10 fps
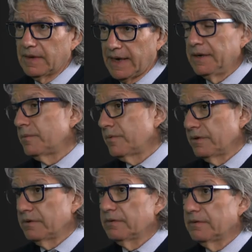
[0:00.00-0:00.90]
and in
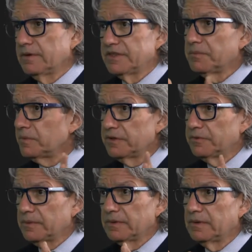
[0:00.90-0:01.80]
print. It's
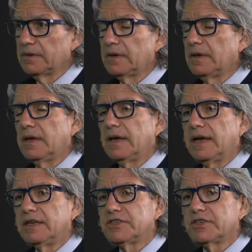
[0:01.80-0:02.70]
unbelievable.
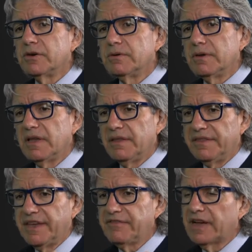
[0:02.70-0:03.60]
And so
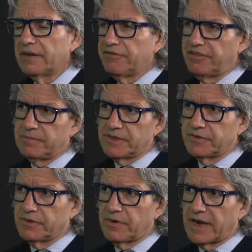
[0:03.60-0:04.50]
they've gotten famous
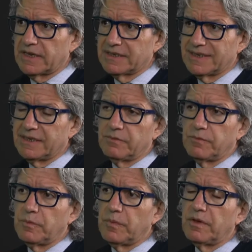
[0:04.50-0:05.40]
for their rankings, and then
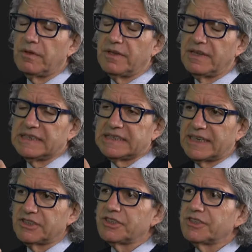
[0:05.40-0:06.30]
it's
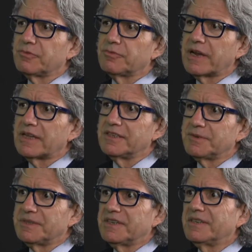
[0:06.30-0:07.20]
not just the
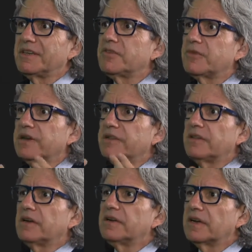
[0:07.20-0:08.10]
rankings, but then they create a
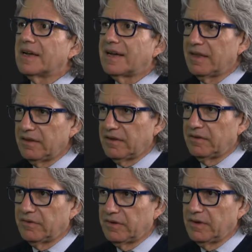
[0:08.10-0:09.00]
ton of
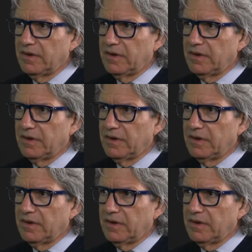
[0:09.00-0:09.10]
content